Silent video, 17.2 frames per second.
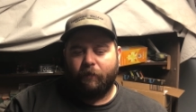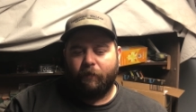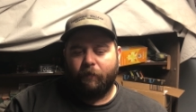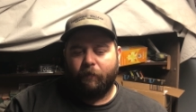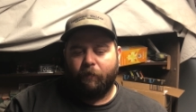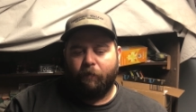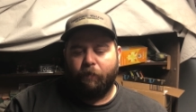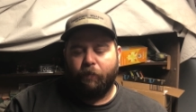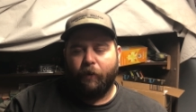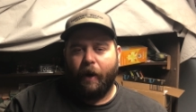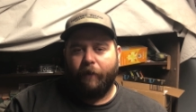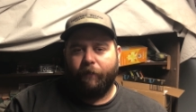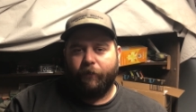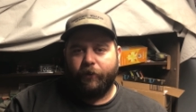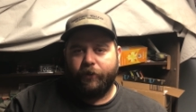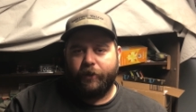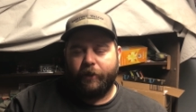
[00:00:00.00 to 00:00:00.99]
bright
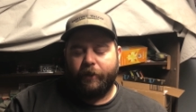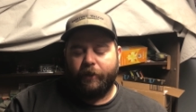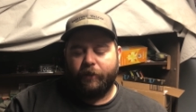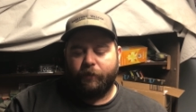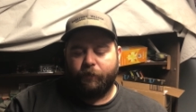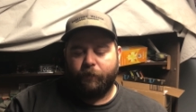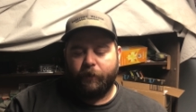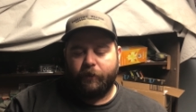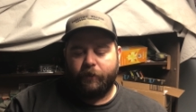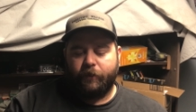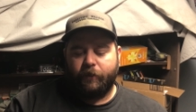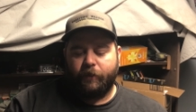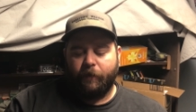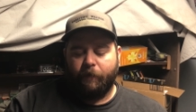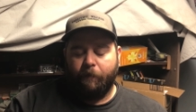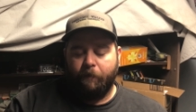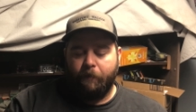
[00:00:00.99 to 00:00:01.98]
Virginias, which
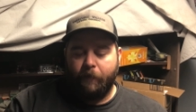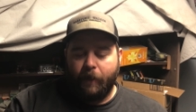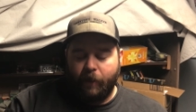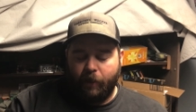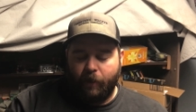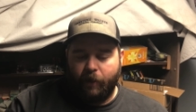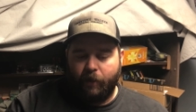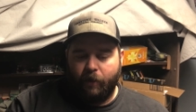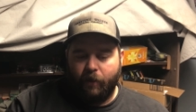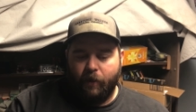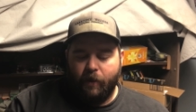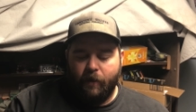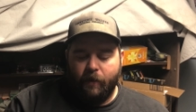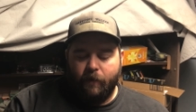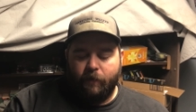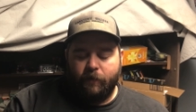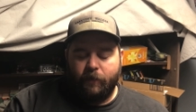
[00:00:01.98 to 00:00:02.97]
to me
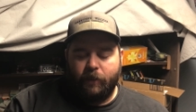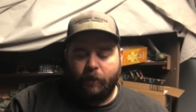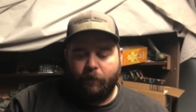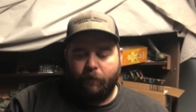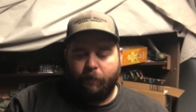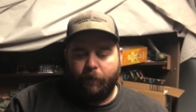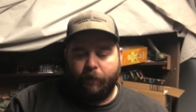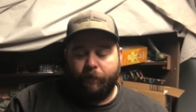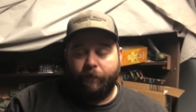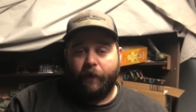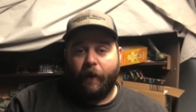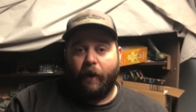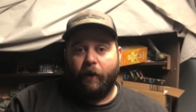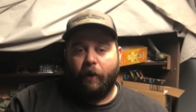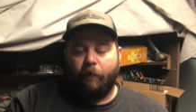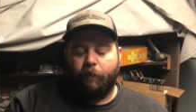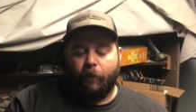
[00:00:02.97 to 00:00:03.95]
seem to be
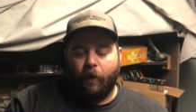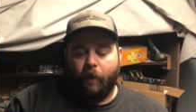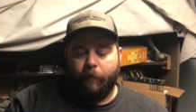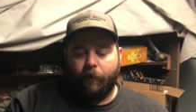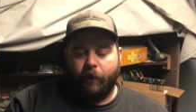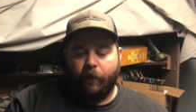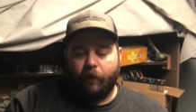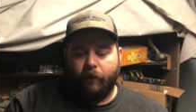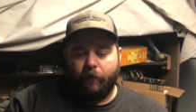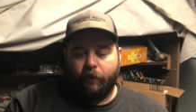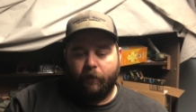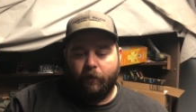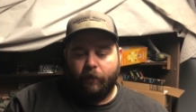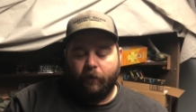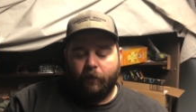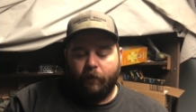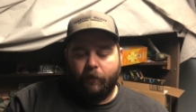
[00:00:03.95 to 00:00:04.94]
very prominent.
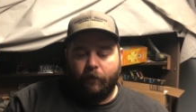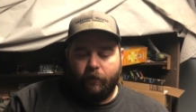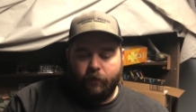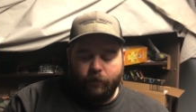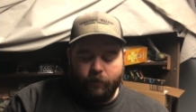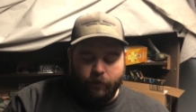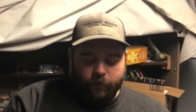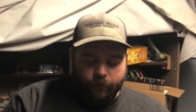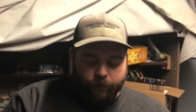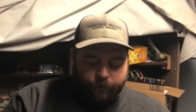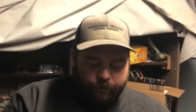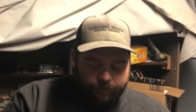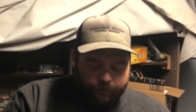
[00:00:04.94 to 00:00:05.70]
So